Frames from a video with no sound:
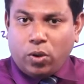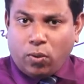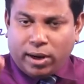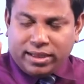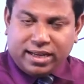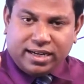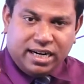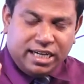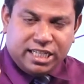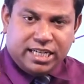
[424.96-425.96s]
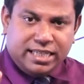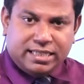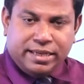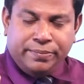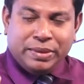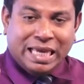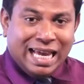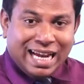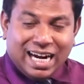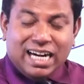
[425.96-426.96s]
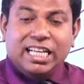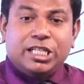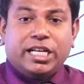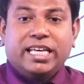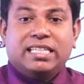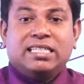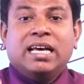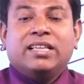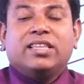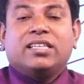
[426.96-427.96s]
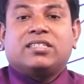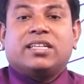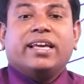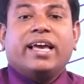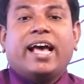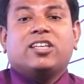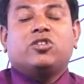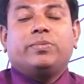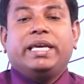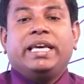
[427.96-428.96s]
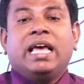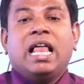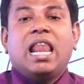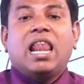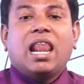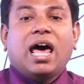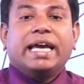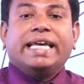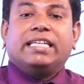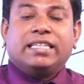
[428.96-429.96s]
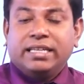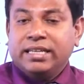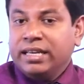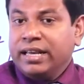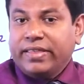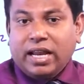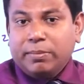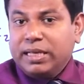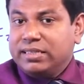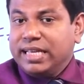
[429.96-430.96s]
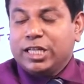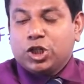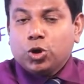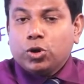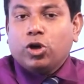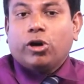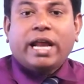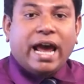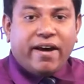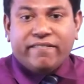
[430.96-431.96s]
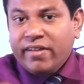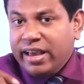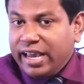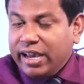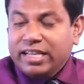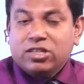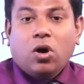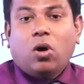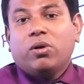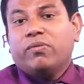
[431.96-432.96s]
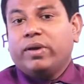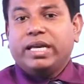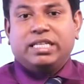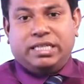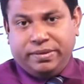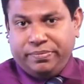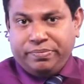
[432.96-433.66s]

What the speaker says: know what that condition is? Condition is the string has to be light. That means it should not have its own weight.